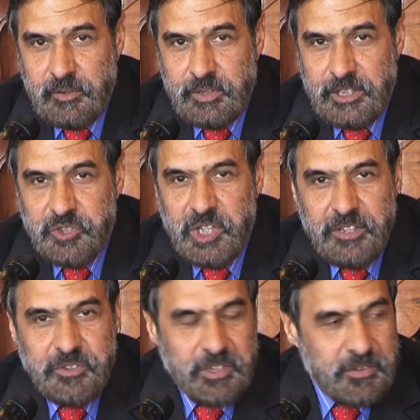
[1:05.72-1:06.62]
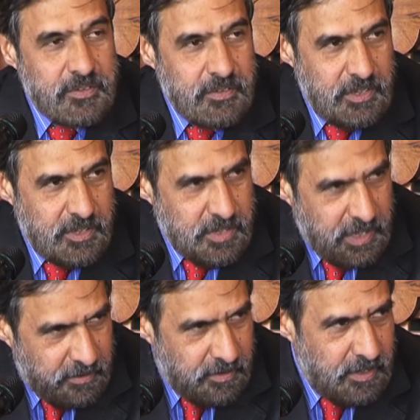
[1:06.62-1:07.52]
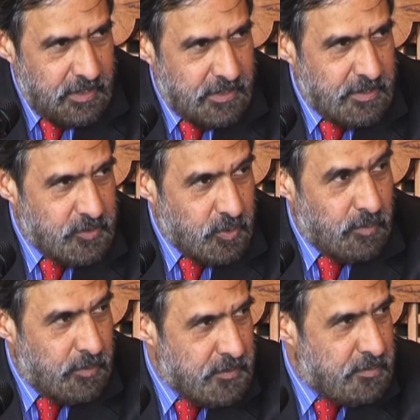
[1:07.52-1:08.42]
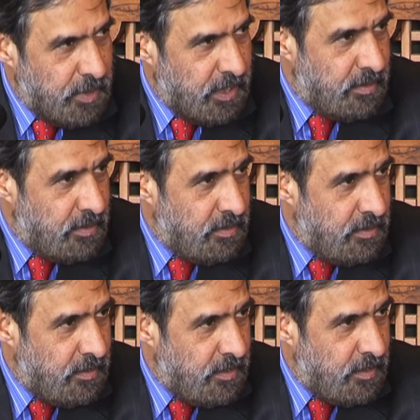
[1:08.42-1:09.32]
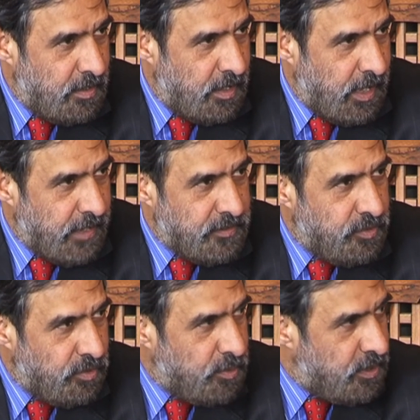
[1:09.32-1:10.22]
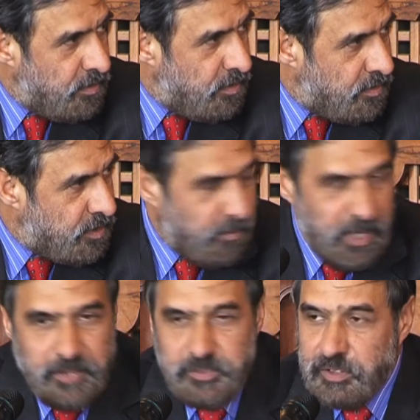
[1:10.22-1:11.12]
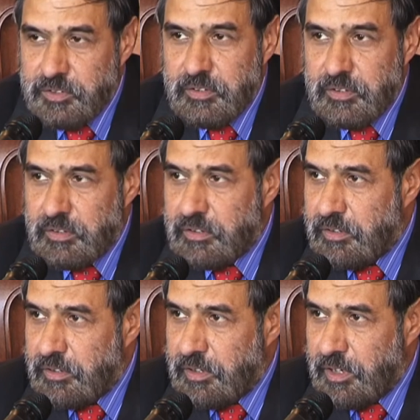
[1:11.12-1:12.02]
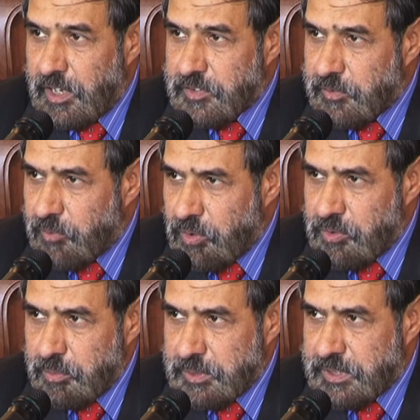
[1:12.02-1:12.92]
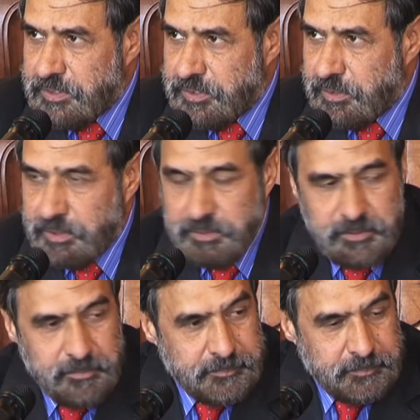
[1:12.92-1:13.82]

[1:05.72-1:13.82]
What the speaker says: that change is integral. It has always been, as human civilization has evolved over centuries.